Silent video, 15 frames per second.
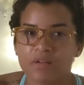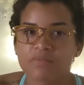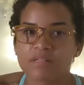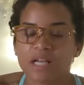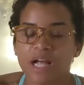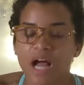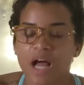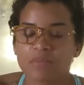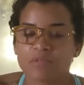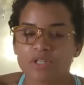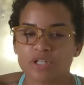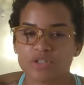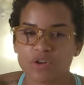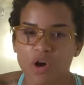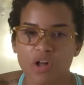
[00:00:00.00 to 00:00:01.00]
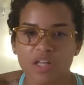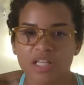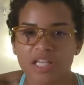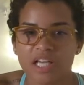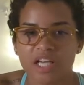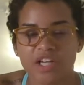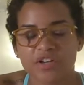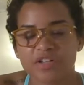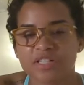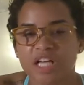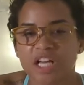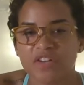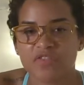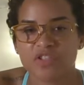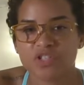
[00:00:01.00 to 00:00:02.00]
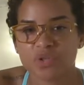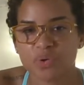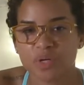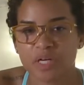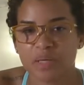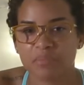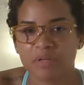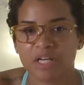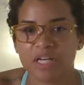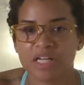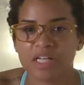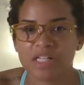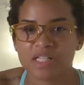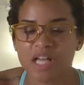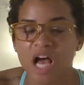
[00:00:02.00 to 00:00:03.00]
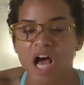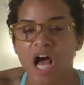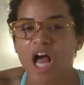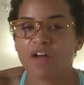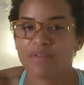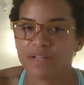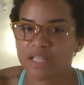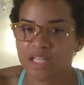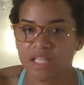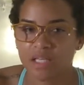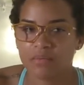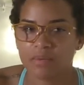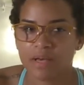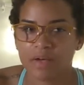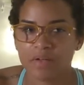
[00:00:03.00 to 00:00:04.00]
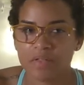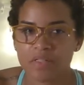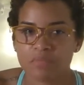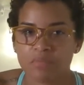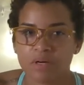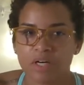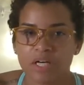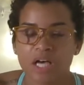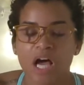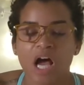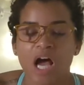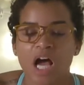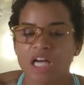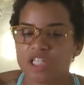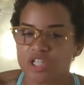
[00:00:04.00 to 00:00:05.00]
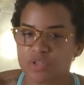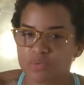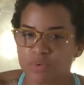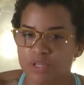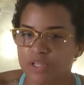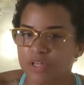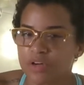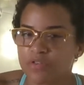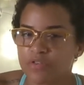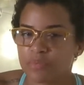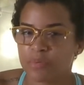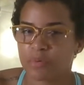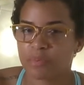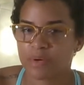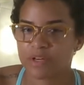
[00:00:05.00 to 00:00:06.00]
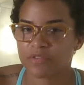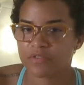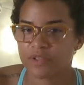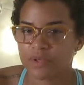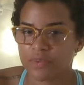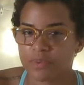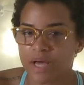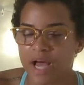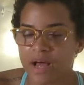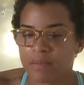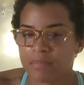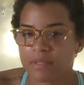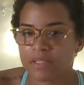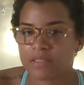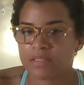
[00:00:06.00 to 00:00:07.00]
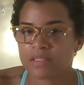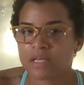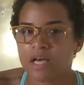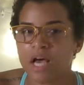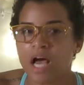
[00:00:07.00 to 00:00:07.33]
He was like, "I'm just calling to get your side of the story because I read the emails, but I just want to know from your point of view what happened."